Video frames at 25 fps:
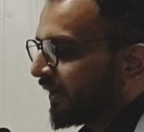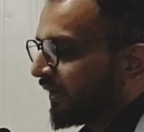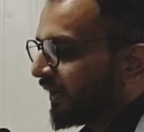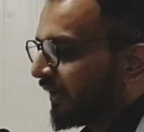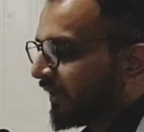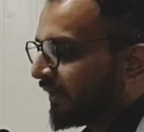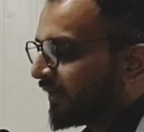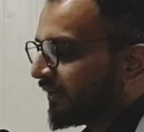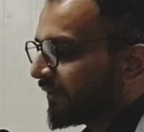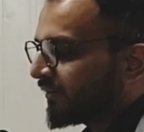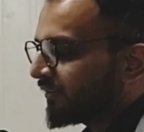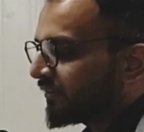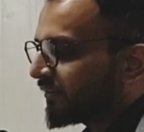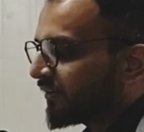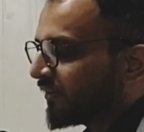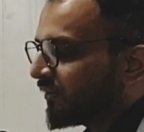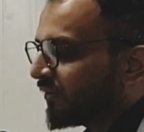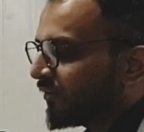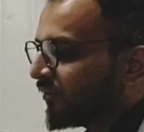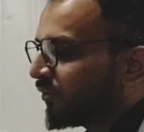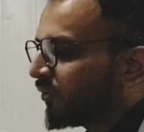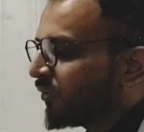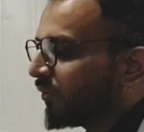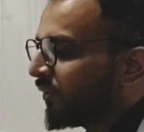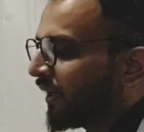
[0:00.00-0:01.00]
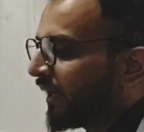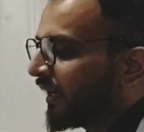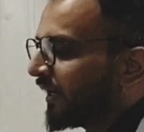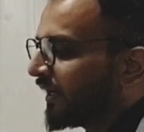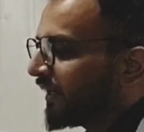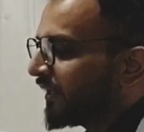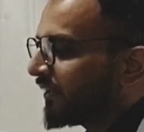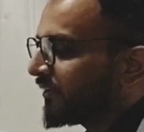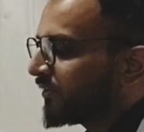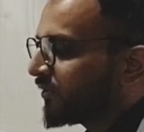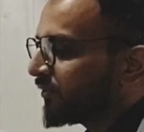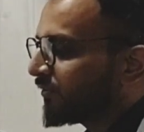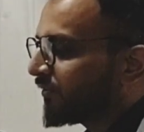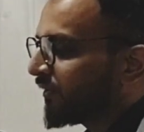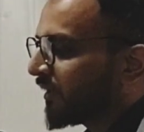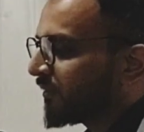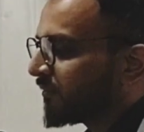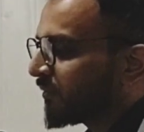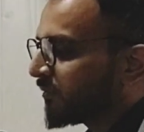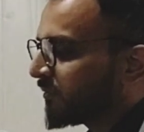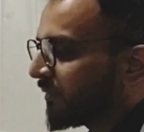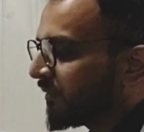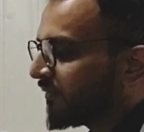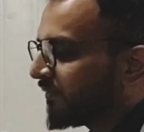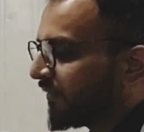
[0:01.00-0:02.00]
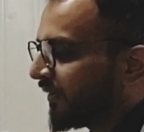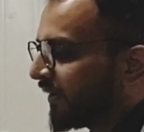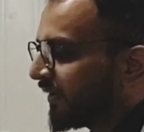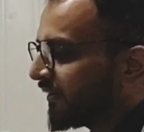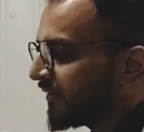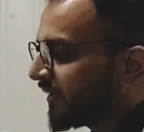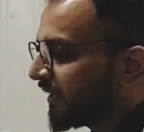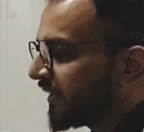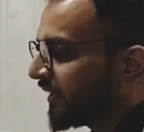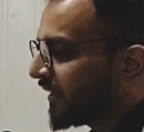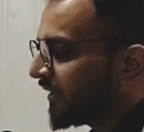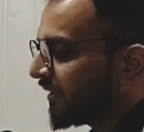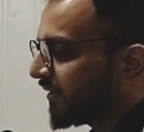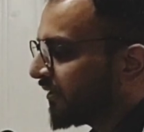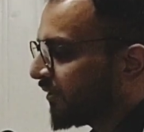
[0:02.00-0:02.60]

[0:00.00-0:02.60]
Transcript: Elder son who had angiofibroma phase and